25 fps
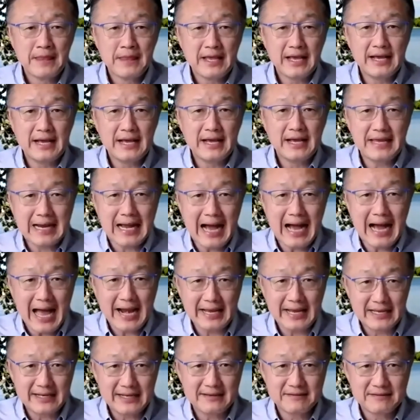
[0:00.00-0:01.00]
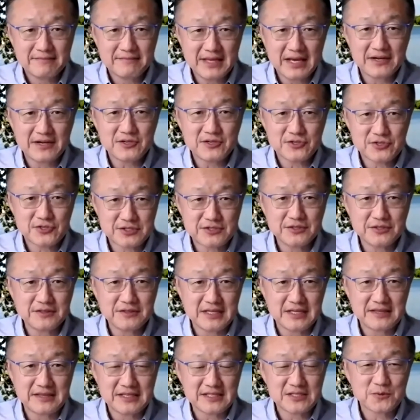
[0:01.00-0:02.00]
And they got it. They understood
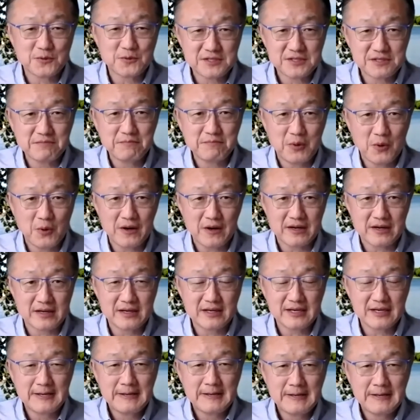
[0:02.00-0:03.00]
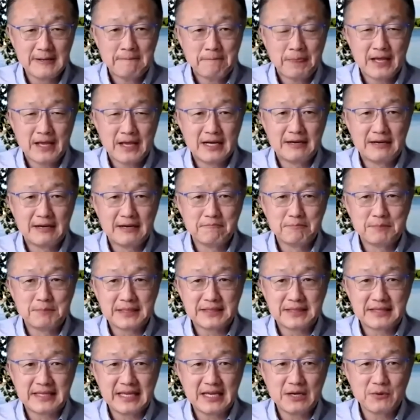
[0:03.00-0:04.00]
that this was important,
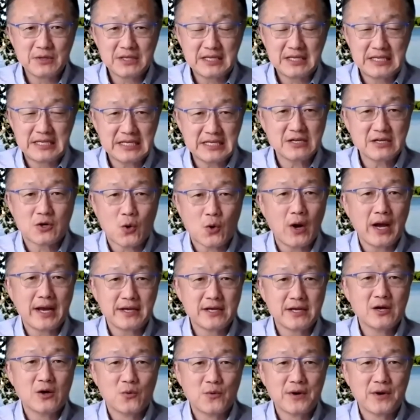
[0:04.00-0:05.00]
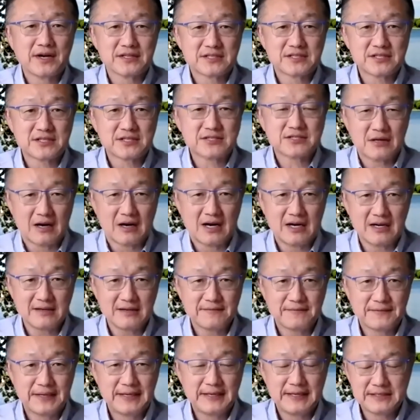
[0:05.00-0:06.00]
but they didn't quite know where to start.
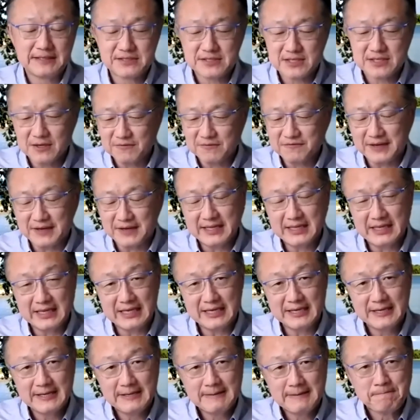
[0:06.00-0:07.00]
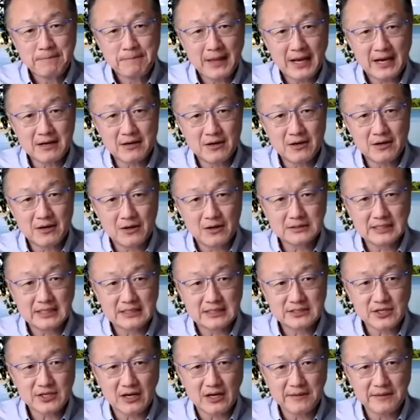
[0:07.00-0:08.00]
Right? And so finally, I called
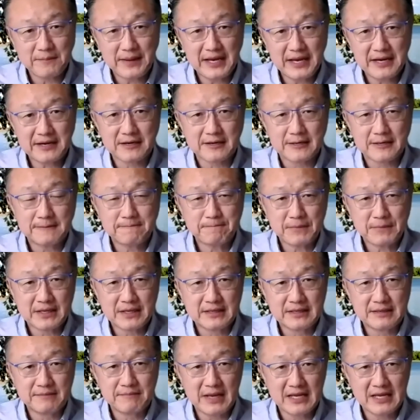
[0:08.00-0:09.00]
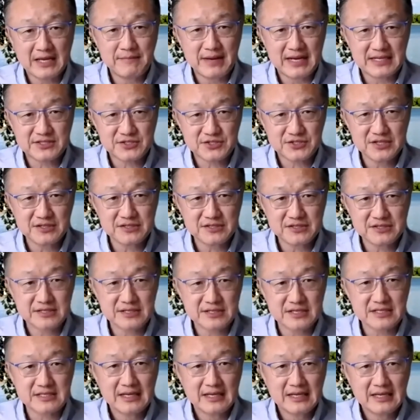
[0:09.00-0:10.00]
Charlie Baker in
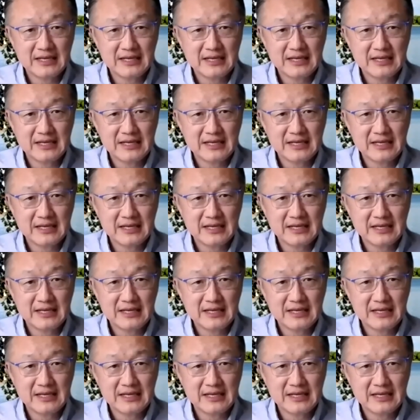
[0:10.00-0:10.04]
Massachusetts.